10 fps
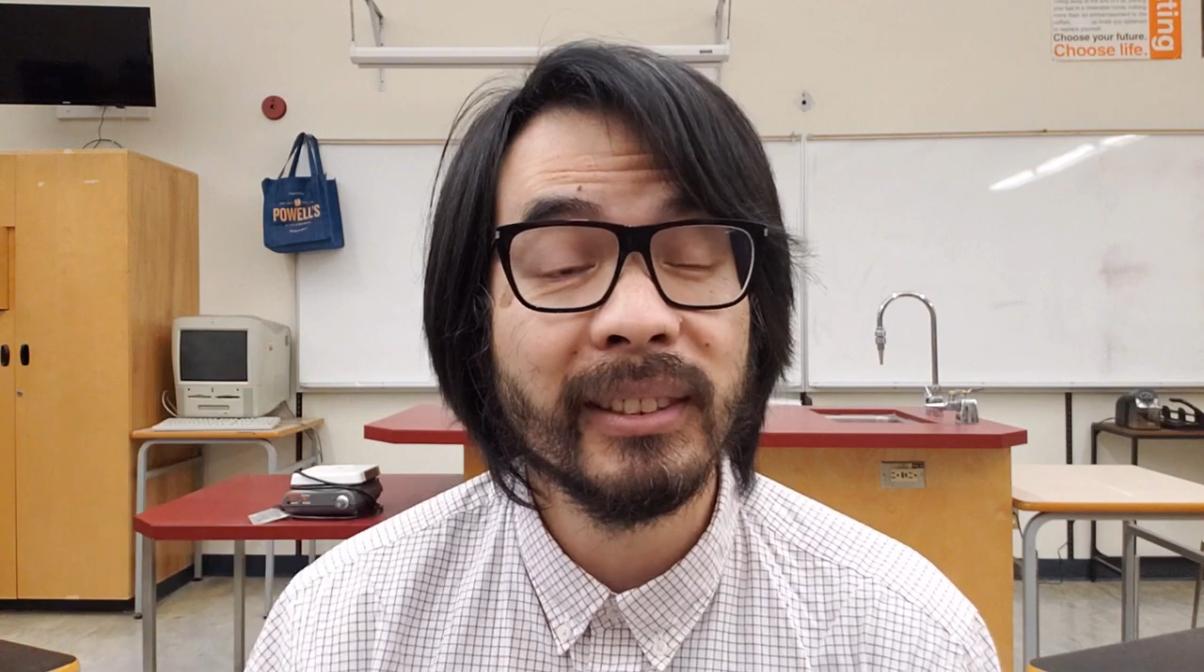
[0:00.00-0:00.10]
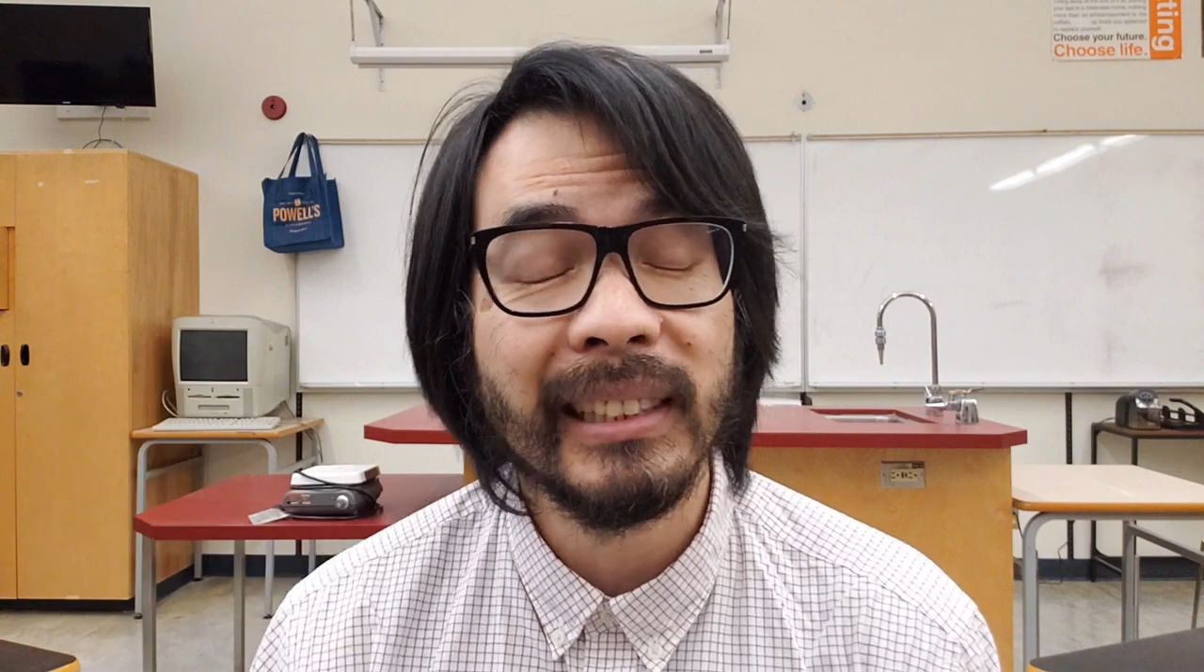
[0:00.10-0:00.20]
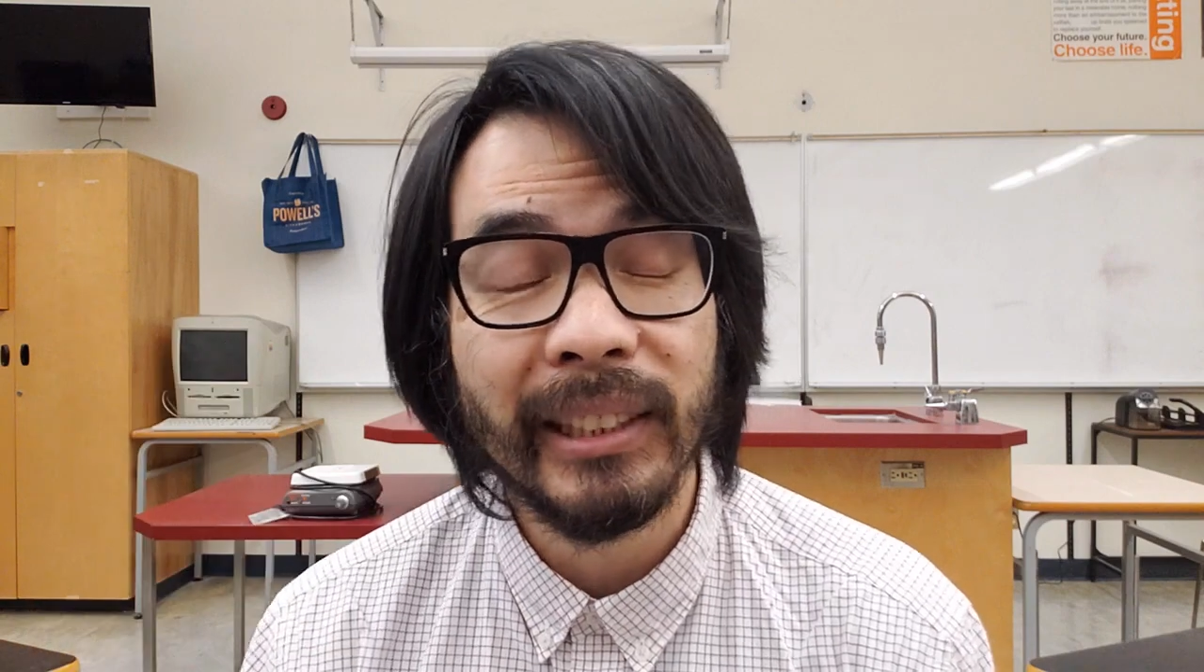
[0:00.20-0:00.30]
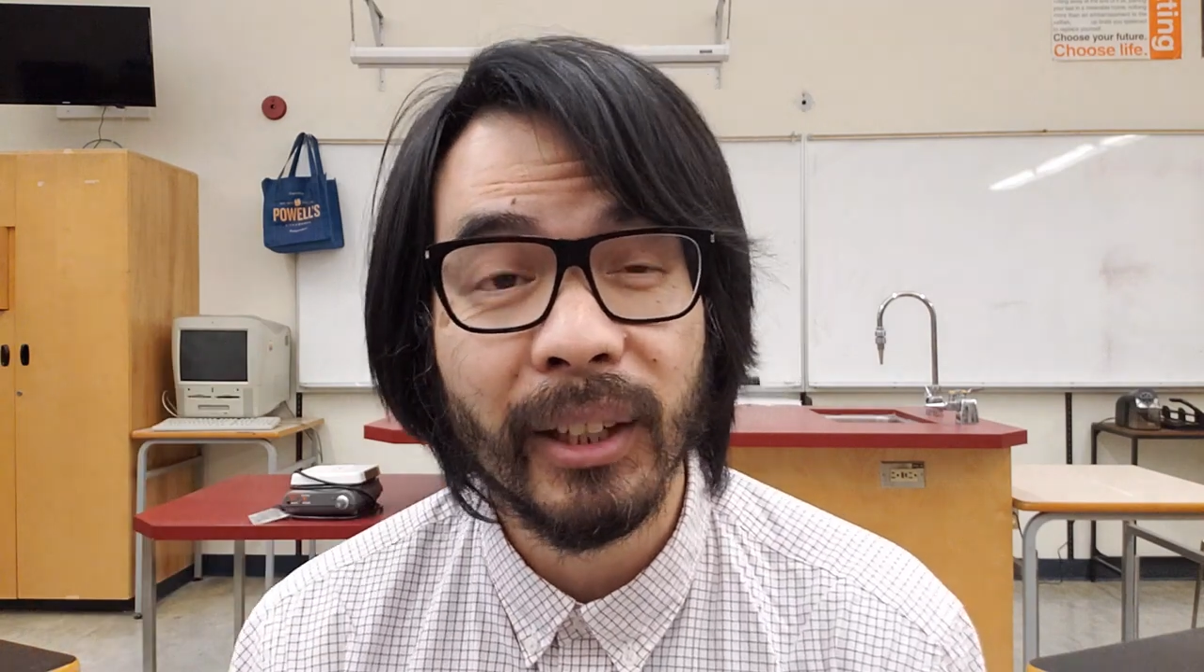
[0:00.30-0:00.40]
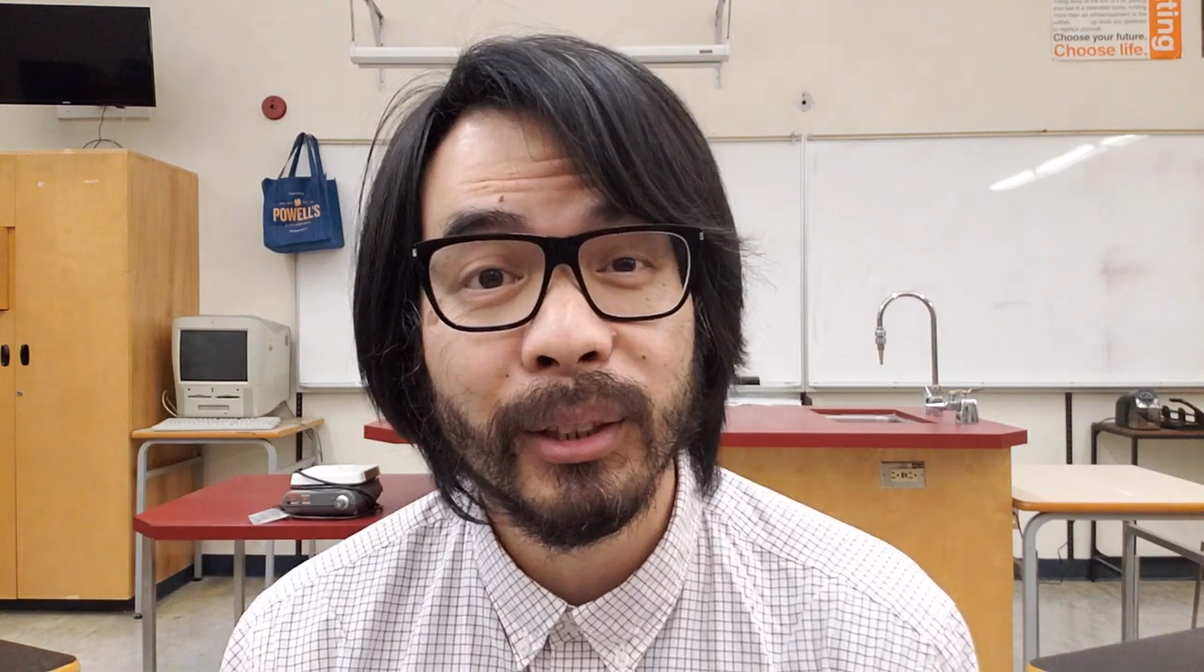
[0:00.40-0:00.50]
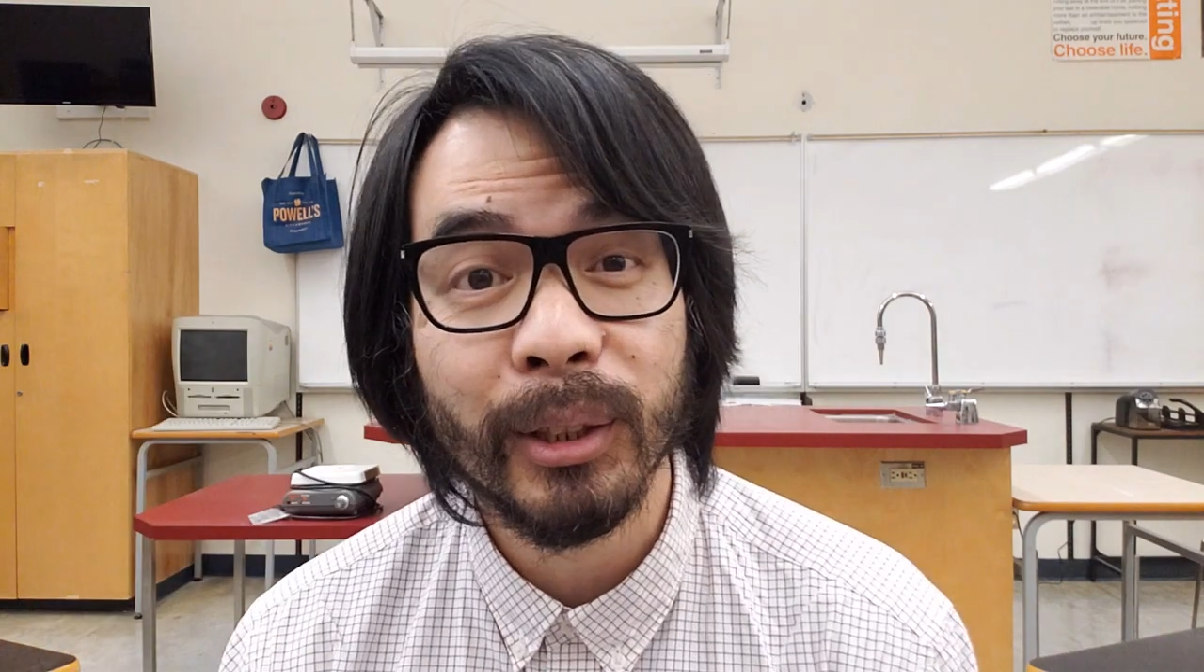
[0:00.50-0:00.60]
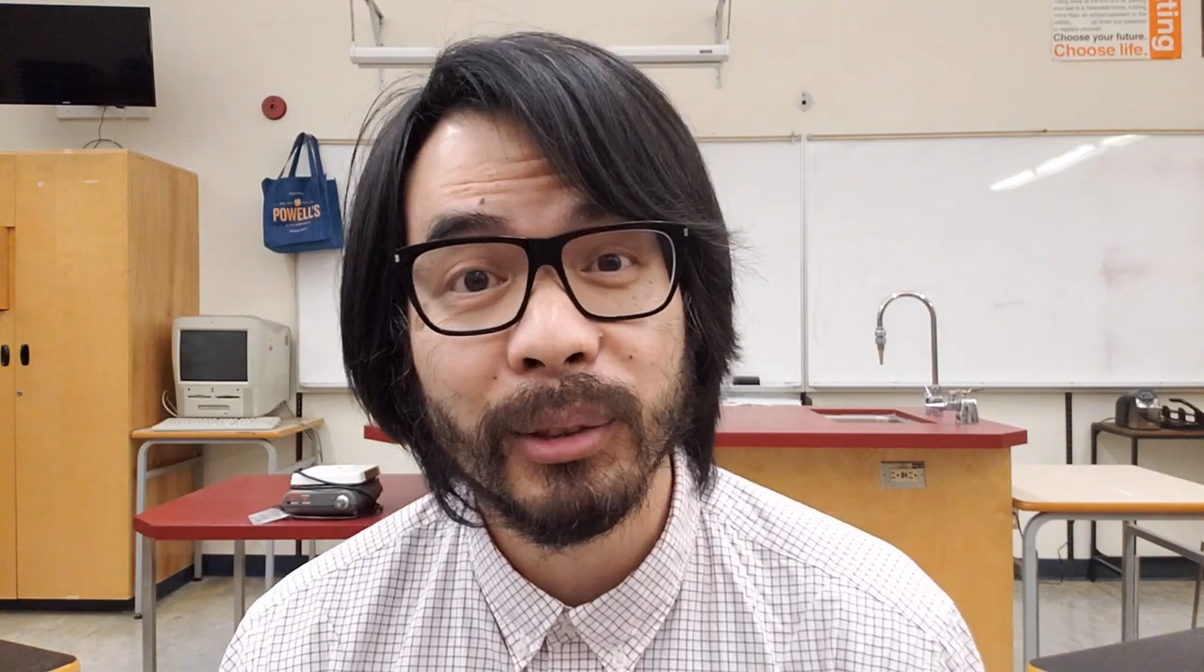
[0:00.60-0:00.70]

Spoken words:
CER to